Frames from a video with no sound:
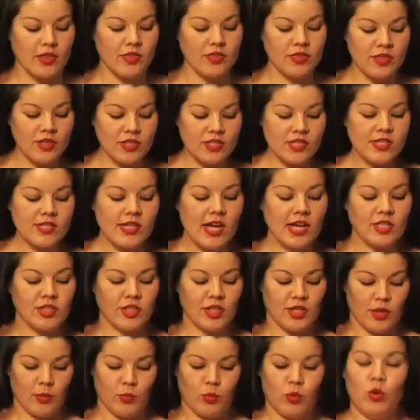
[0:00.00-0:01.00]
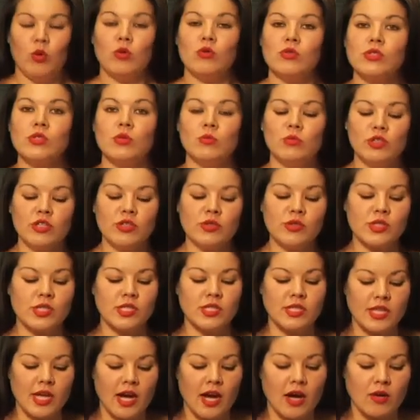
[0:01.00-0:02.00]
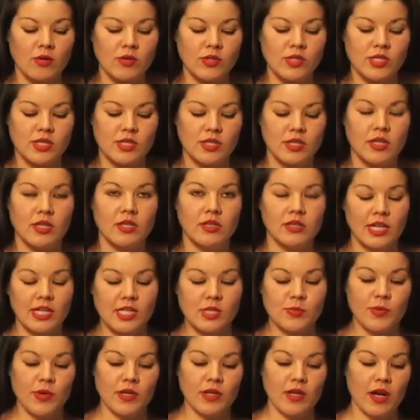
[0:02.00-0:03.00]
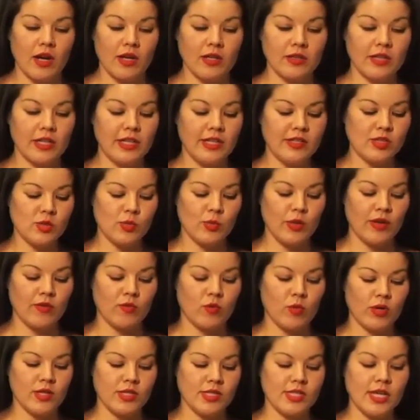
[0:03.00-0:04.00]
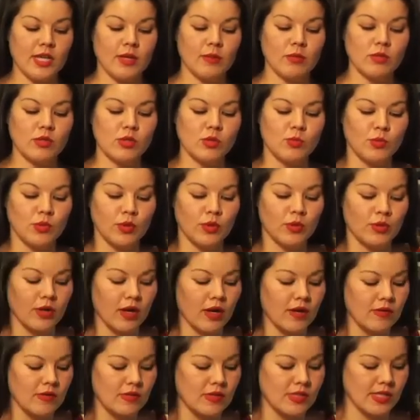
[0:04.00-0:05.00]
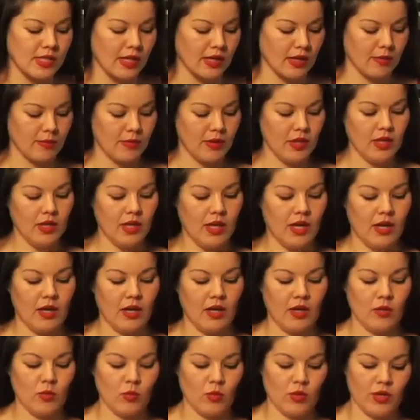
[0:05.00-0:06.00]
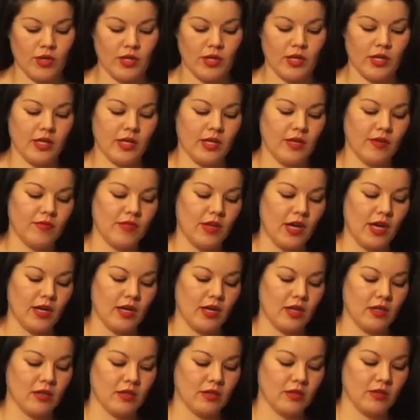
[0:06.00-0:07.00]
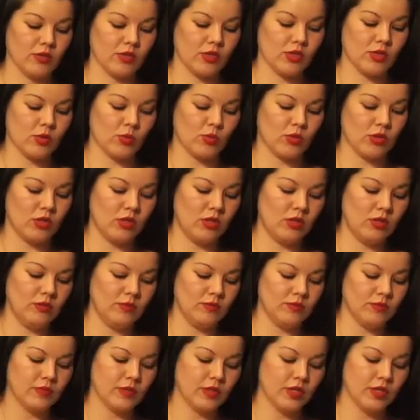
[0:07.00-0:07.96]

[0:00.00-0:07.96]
This is actually gonna pull some juices out. Last but not least, we have 1 tablespoon of cinnamon, and we're gonna give that a little twirl.